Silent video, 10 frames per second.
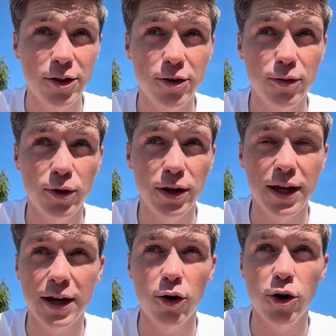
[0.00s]
You
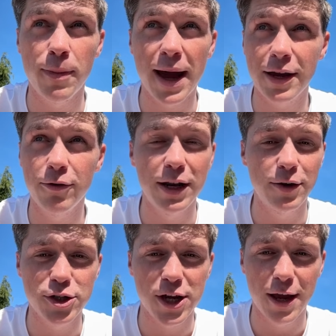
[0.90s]
could come back in really good
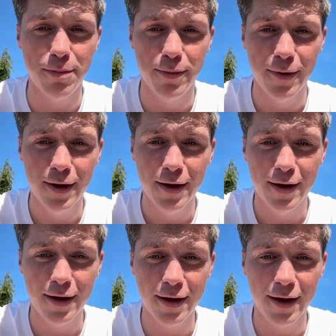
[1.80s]
shape
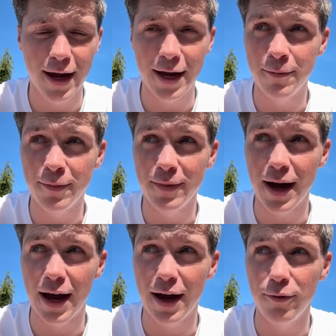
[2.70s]

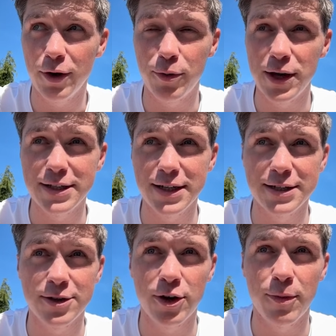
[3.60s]
with a
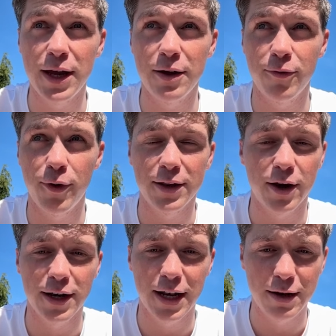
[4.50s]
pre-season, or you might have went
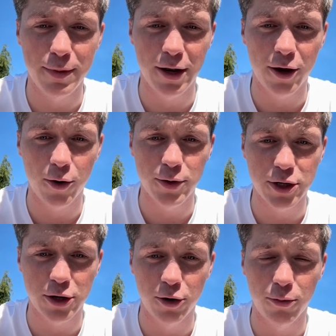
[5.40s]
on that a little bit longer with your
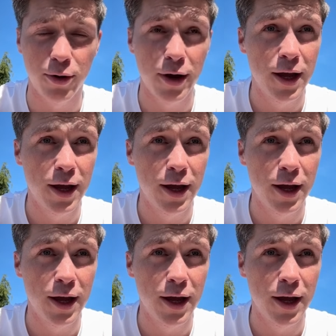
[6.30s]
club.